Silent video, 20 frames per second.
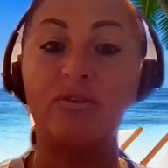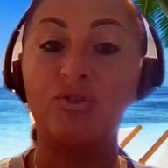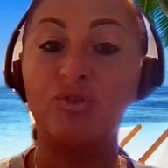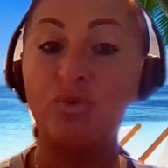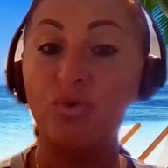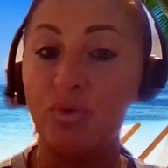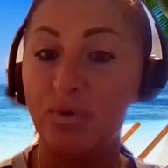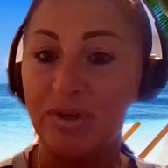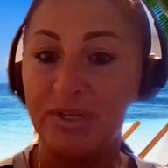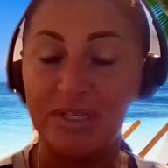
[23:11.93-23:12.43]
the
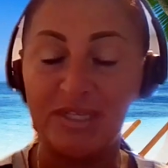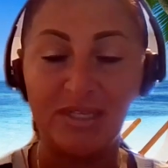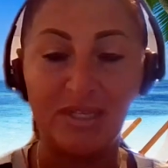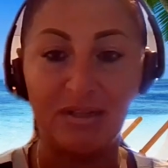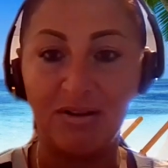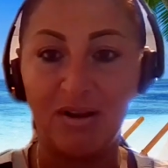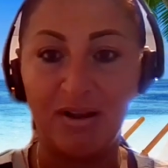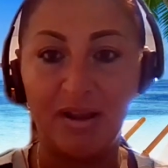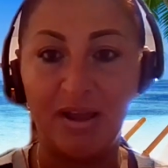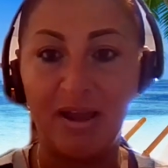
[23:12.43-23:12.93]
tourists
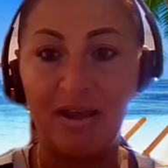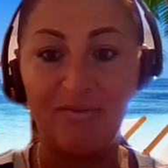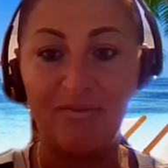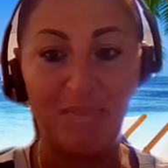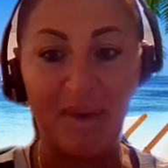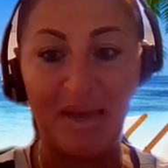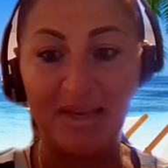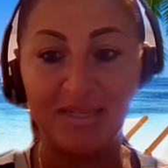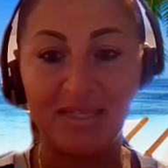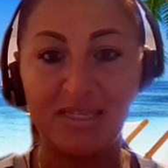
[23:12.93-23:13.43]
did not have
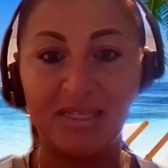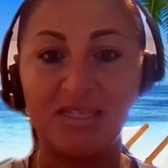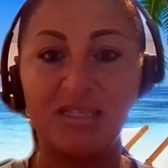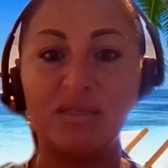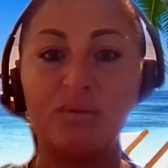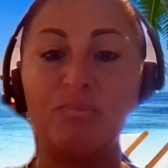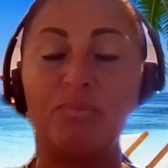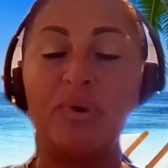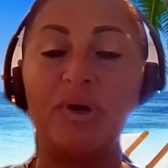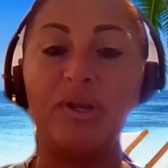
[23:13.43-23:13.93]

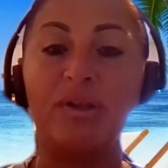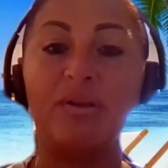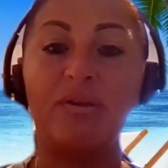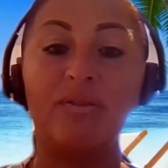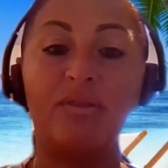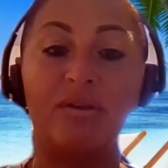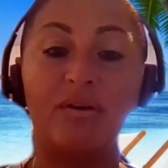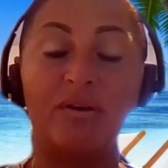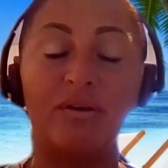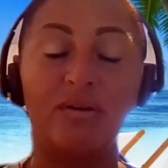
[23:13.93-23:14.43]
masks, but
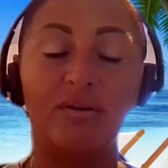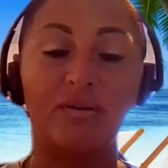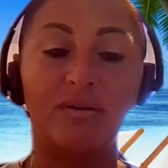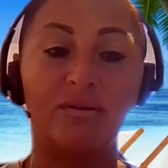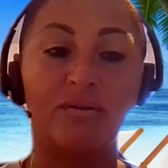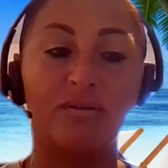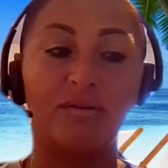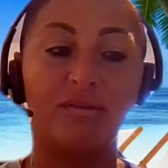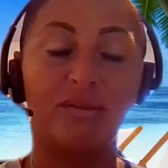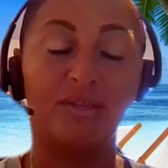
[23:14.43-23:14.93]

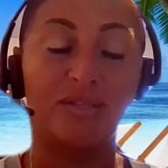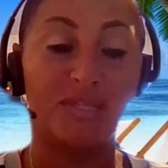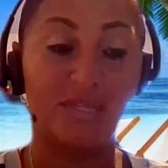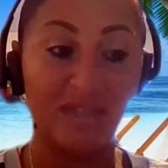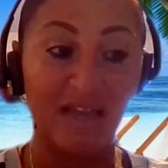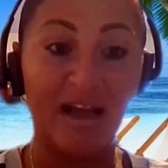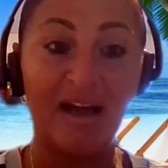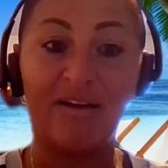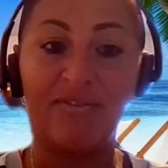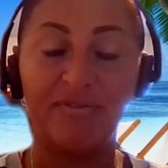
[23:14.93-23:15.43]
the
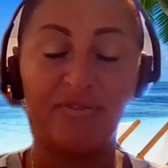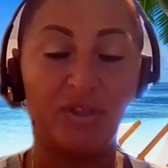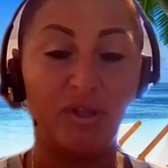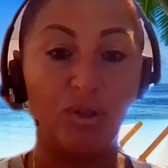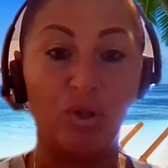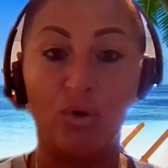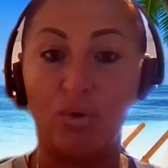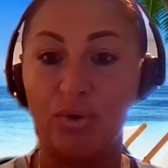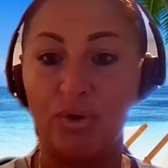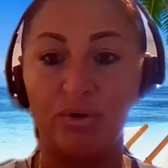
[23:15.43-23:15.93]
staff,
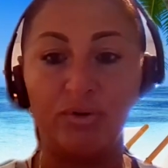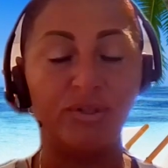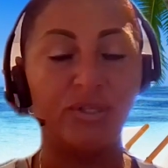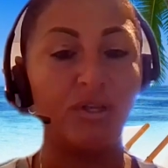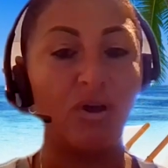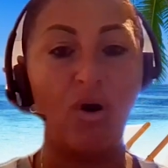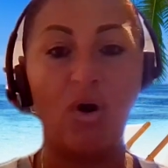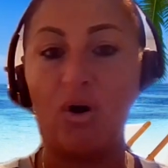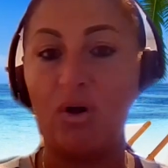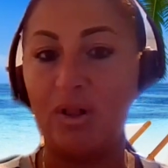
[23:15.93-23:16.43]
the
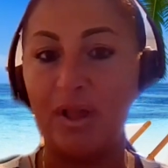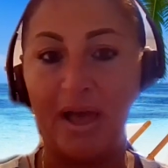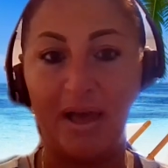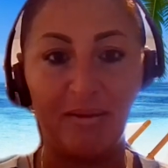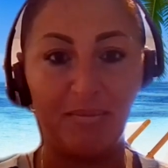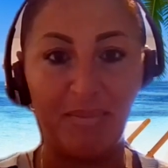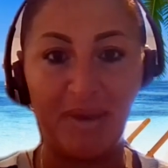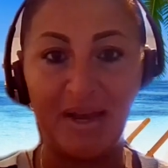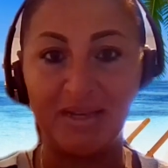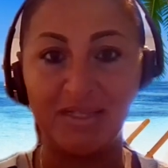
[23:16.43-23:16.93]
locals, all
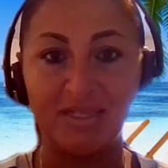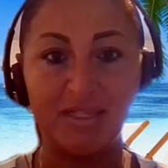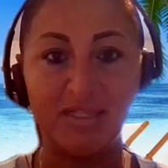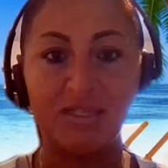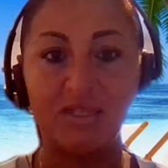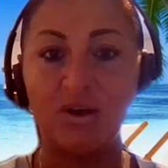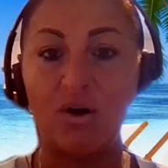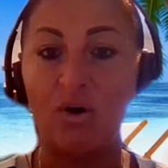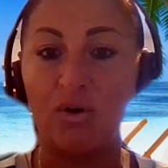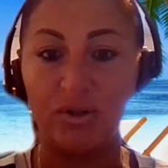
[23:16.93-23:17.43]
had
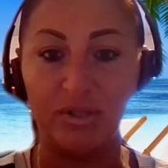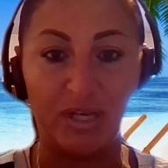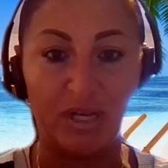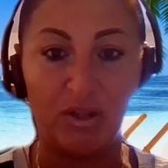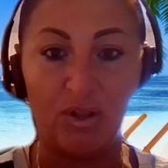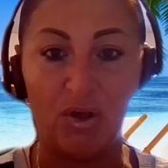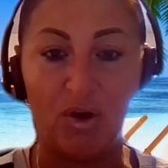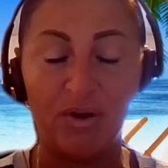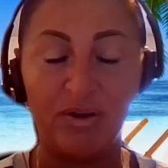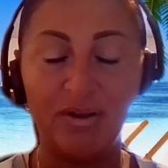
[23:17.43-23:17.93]
masks all
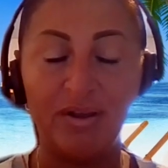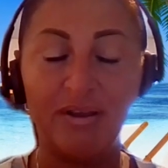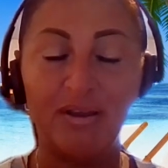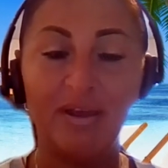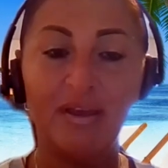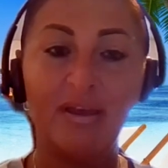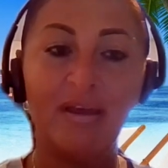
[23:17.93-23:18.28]
day long.